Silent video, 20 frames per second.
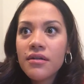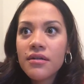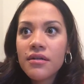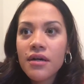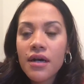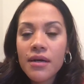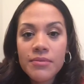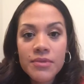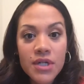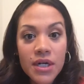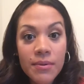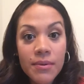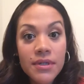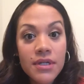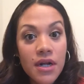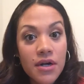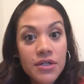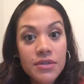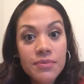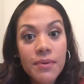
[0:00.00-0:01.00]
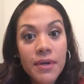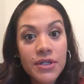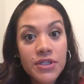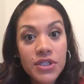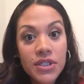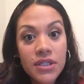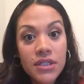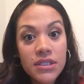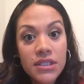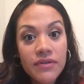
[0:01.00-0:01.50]
I'm sorry, my daughter's punching
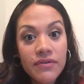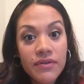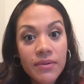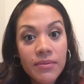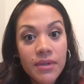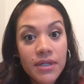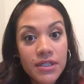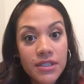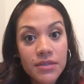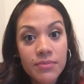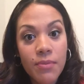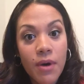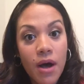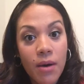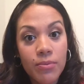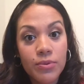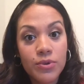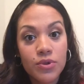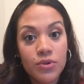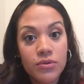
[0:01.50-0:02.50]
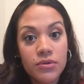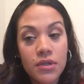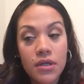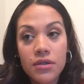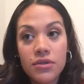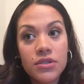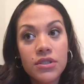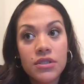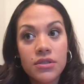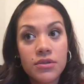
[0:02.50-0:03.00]
the TV because Paw Patrol's on.
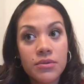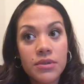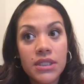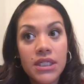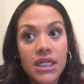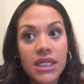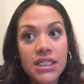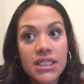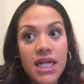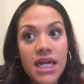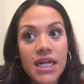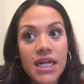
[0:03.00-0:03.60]
She's really excited.